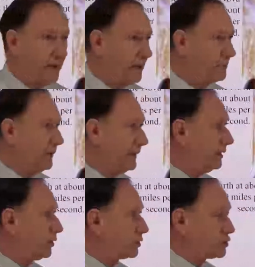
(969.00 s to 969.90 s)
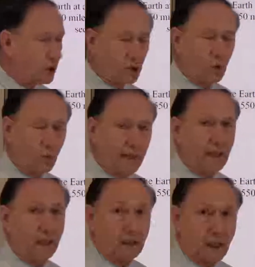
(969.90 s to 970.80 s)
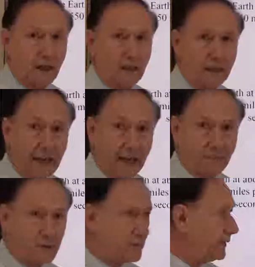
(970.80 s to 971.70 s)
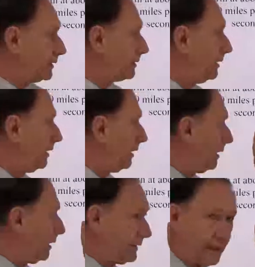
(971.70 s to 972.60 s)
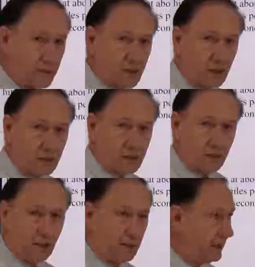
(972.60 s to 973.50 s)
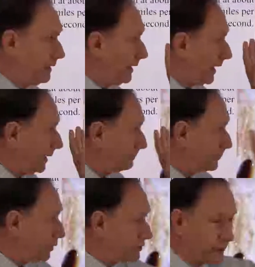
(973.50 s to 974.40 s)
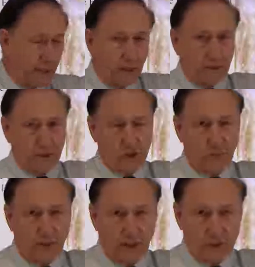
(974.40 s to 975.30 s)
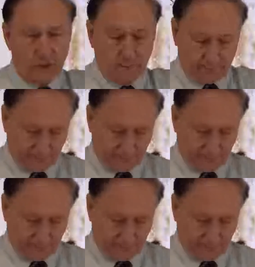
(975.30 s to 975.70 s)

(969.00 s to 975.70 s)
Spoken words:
evaporated or took away a lot of the atmosphere on that sun side, and pushed it out into space.